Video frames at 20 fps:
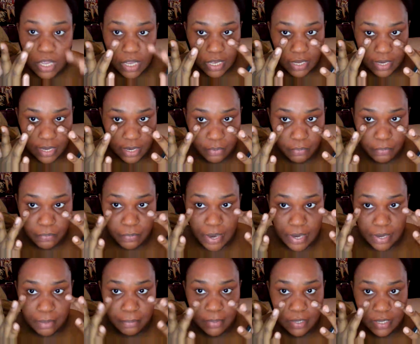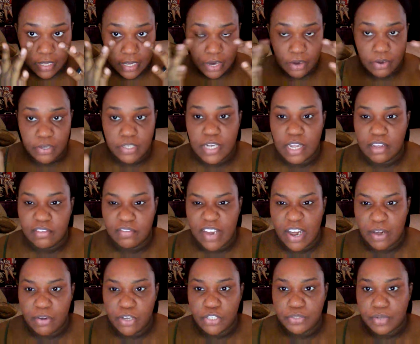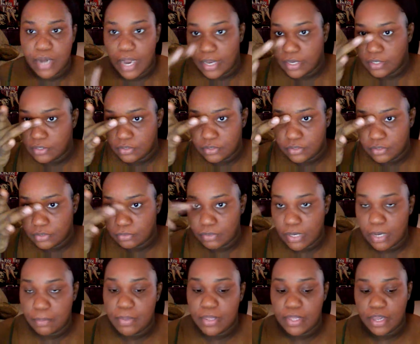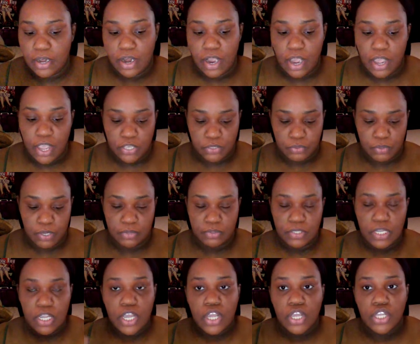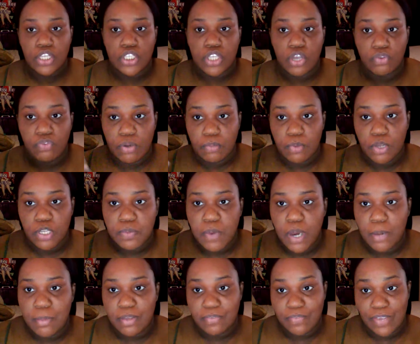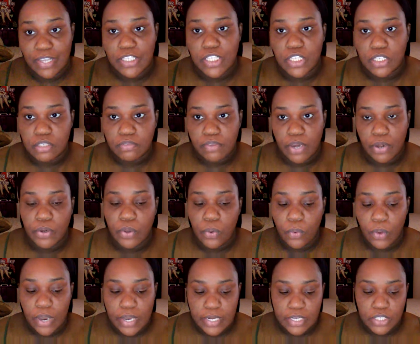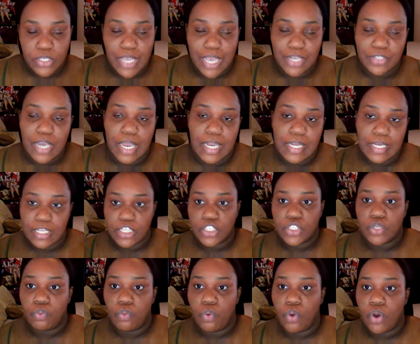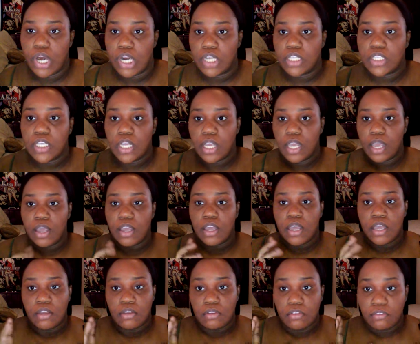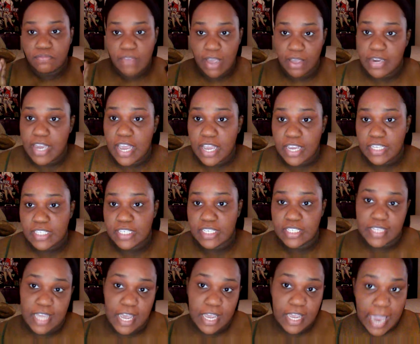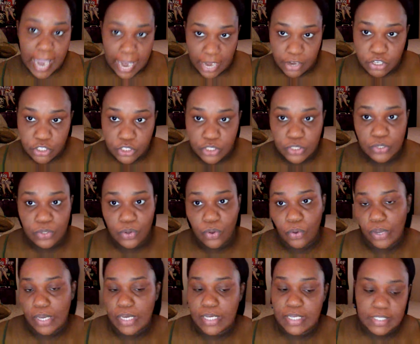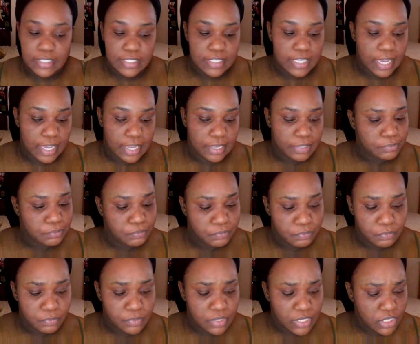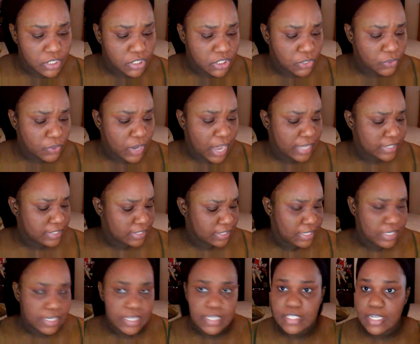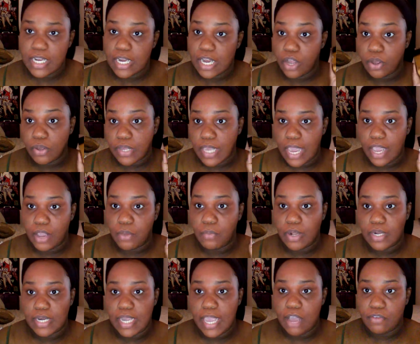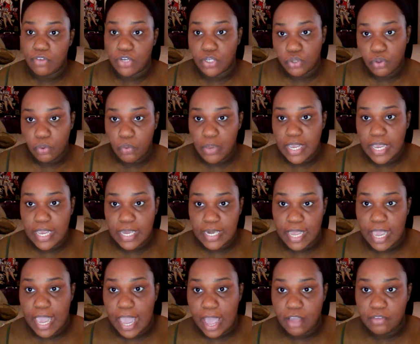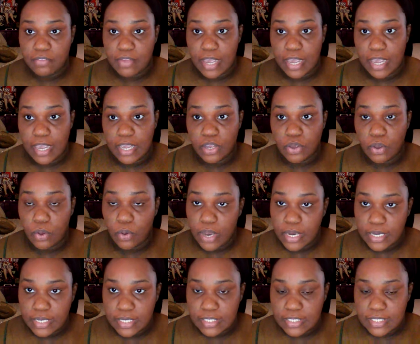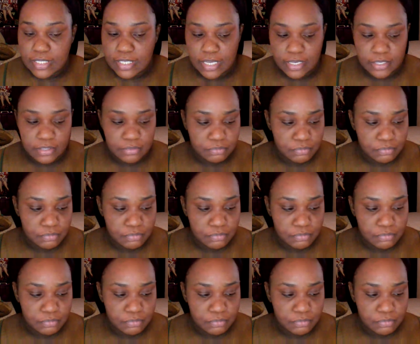and like right up in here. It's like very dry right up in there as well. So for the most part, my face is very oily, so I try to lean towards foundations that cater to oily skin. So I seen this, I'm like, okay, well, they have a dewy and they have a oily skin